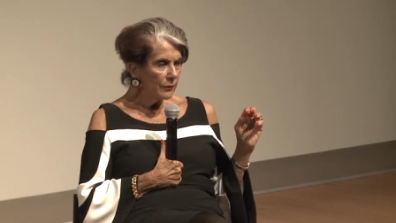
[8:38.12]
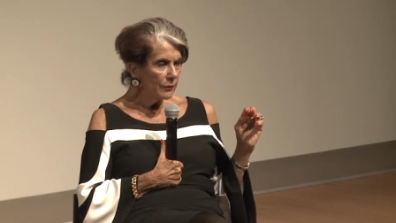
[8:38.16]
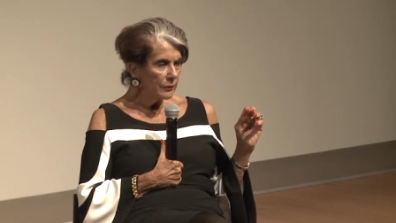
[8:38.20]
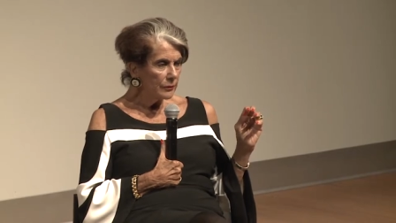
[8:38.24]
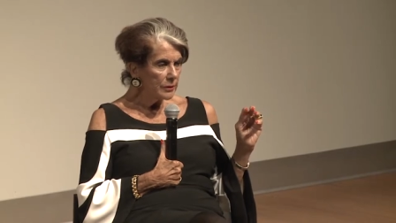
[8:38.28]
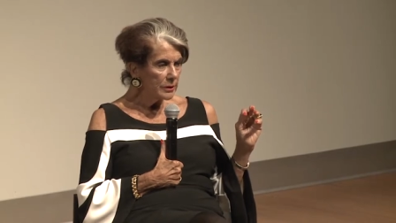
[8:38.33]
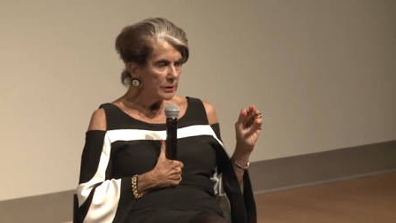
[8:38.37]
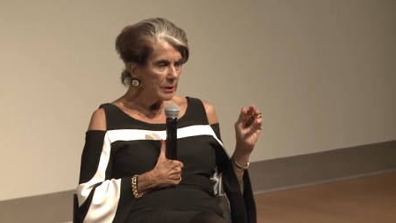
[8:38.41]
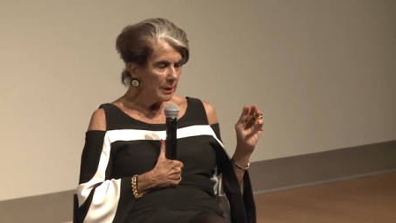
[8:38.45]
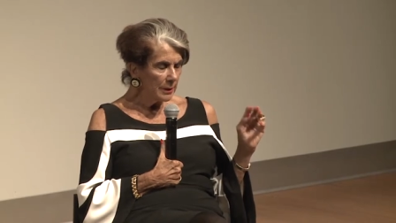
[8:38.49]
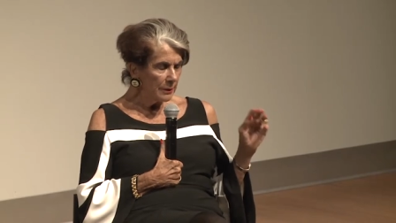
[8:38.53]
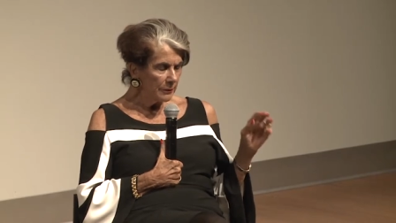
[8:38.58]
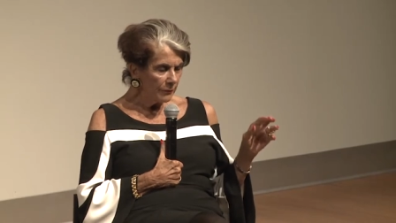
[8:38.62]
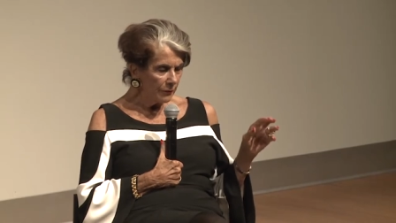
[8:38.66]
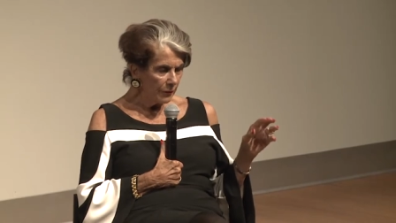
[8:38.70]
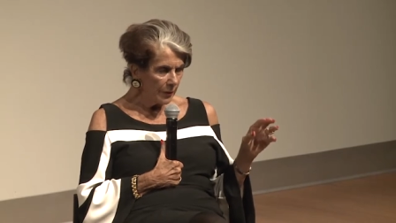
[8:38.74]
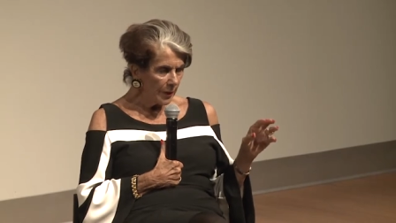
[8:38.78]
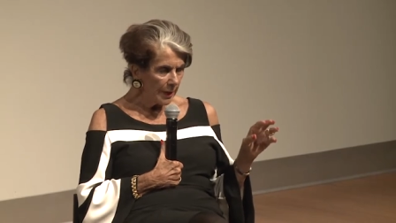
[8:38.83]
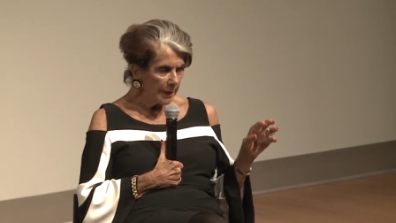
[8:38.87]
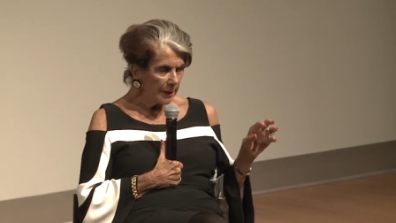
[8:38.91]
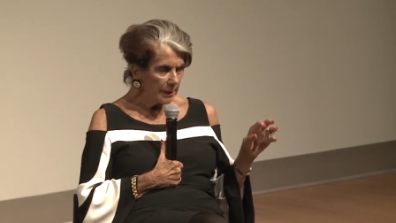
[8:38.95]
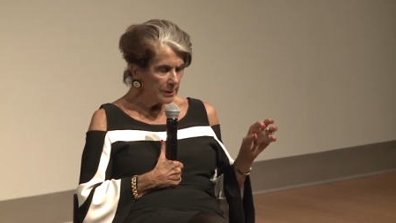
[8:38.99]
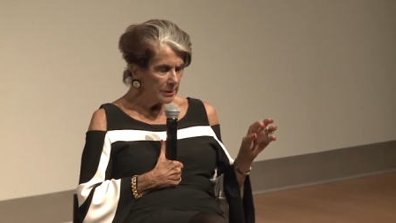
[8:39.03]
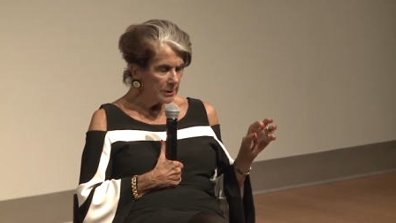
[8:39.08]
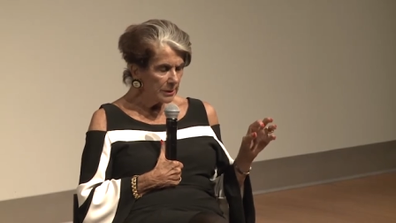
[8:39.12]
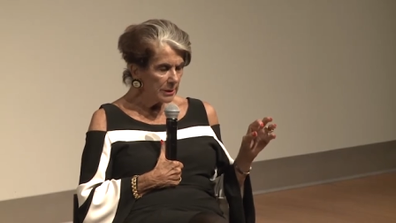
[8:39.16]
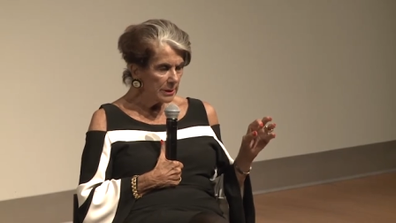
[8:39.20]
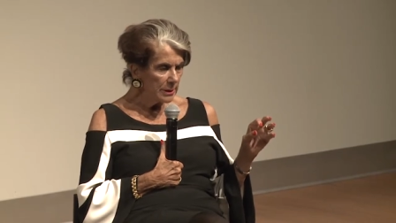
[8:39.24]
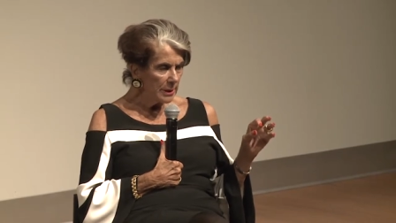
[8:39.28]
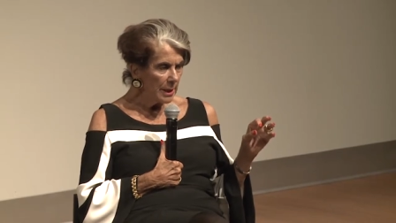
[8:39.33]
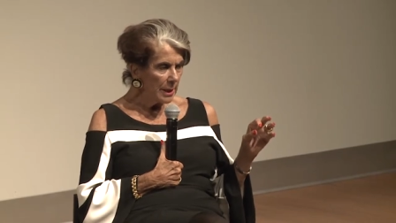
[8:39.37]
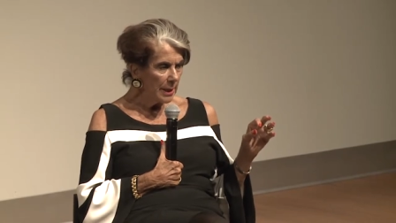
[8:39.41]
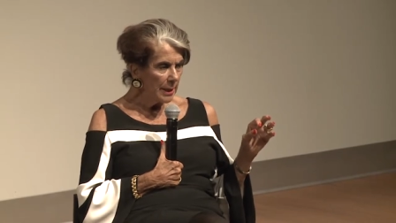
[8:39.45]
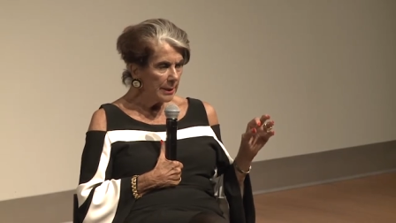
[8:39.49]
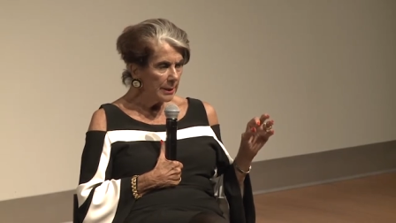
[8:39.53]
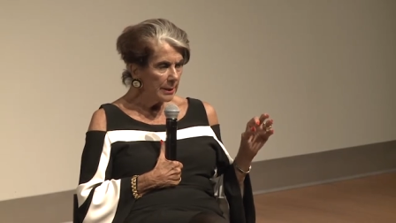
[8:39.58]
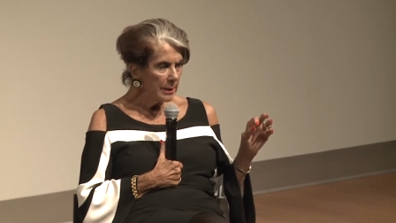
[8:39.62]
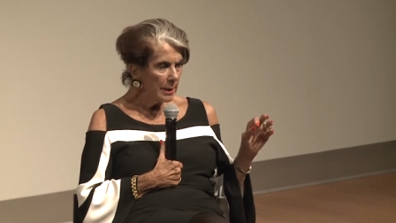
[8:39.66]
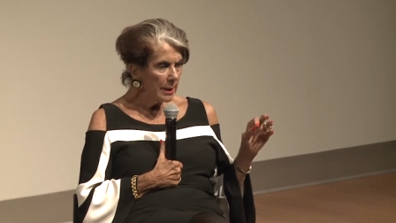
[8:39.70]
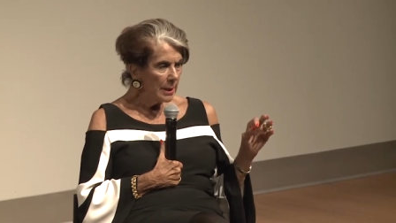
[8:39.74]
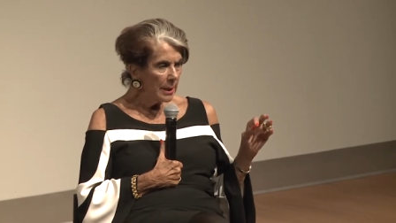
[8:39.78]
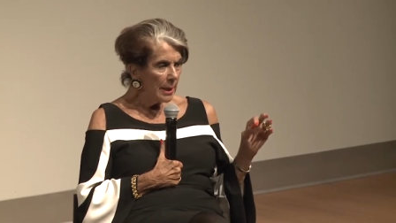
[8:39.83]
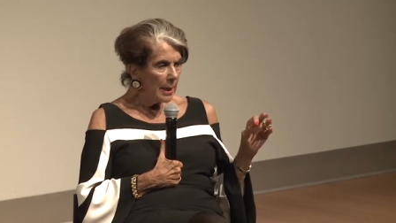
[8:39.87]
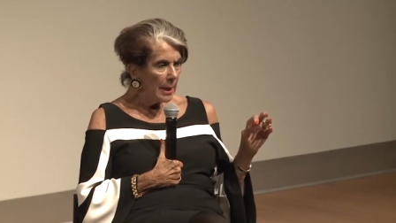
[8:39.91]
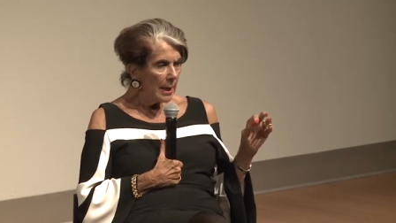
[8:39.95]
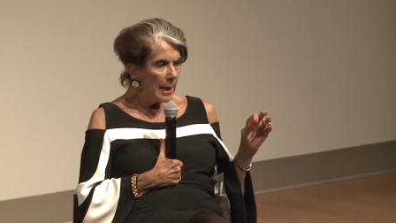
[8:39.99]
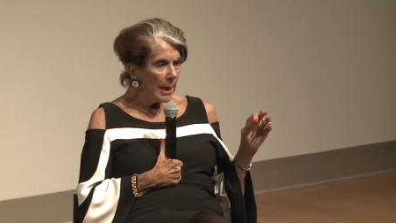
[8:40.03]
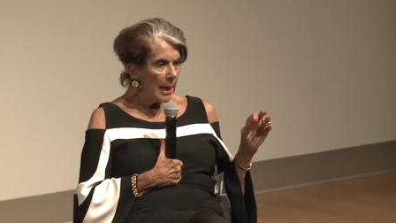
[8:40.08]
Son of Frankenstein,
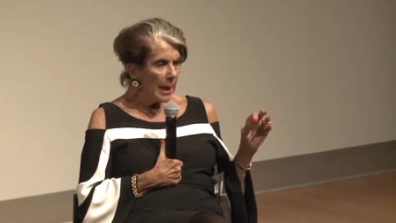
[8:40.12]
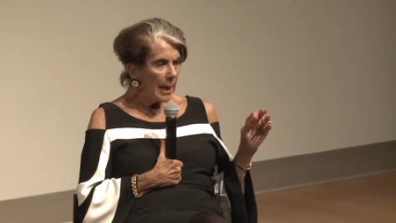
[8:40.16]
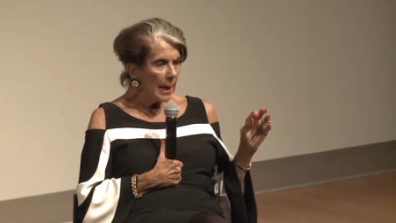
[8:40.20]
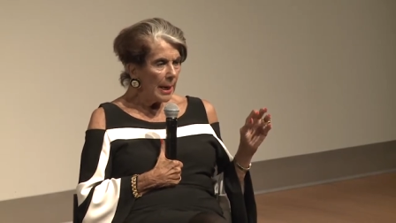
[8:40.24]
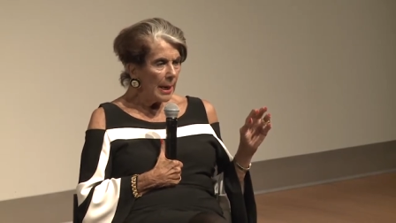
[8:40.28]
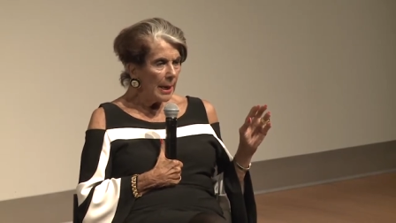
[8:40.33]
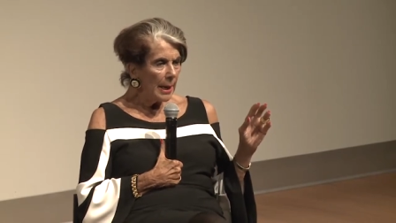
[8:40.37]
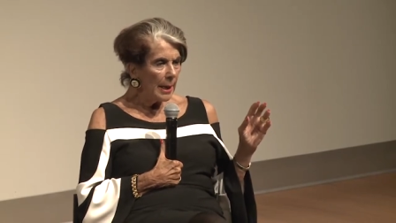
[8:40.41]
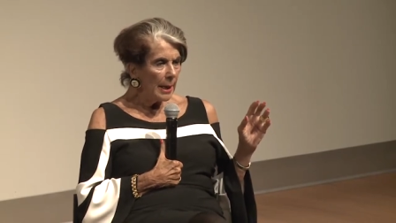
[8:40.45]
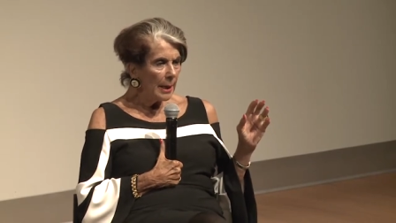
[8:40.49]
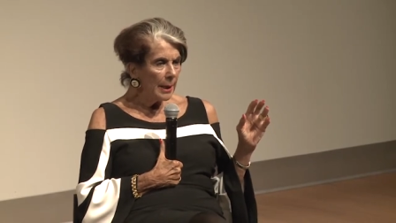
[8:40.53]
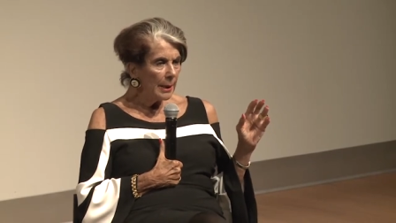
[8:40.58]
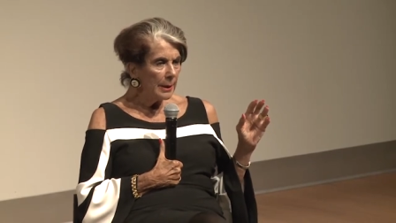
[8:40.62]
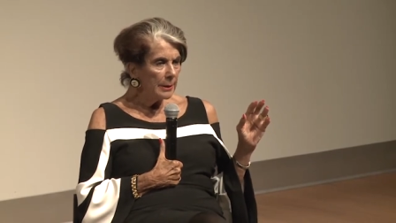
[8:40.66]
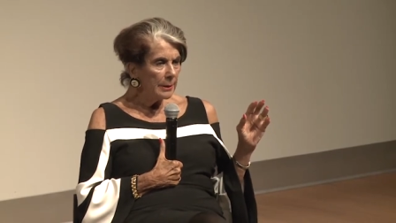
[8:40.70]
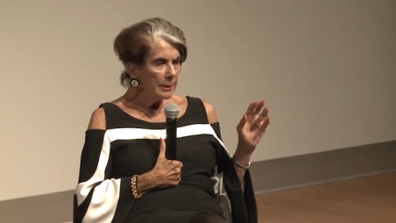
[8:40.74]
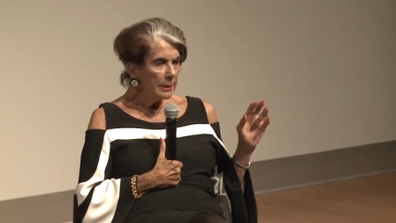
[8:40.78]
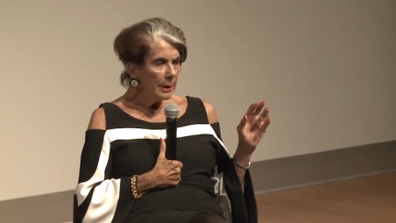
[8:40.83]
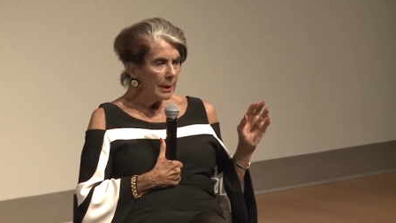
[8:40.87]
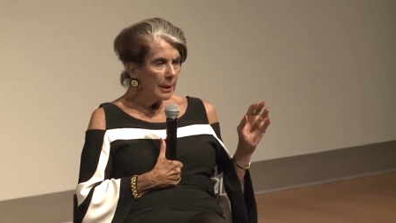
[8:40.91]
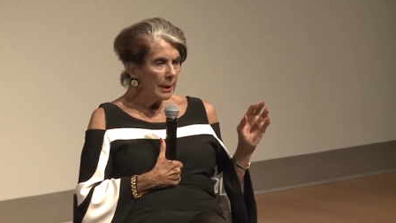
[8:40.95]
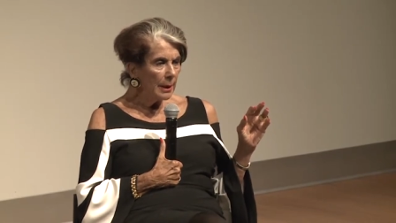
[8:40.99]
and